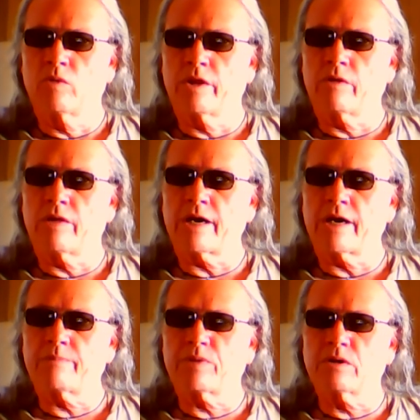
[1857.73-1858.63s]
whether
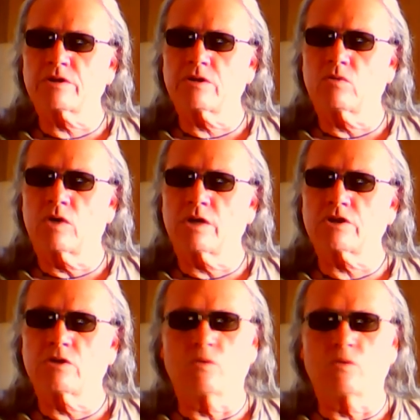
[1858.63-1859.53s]
that person
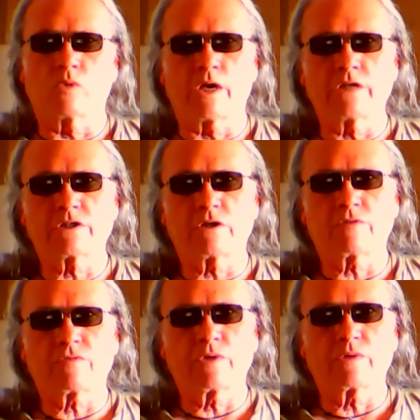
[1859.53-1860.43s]
wants to raise their
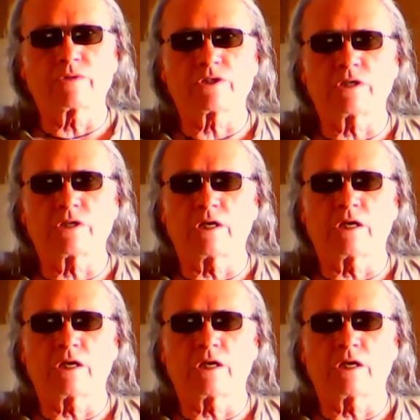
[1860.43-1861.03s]
frequency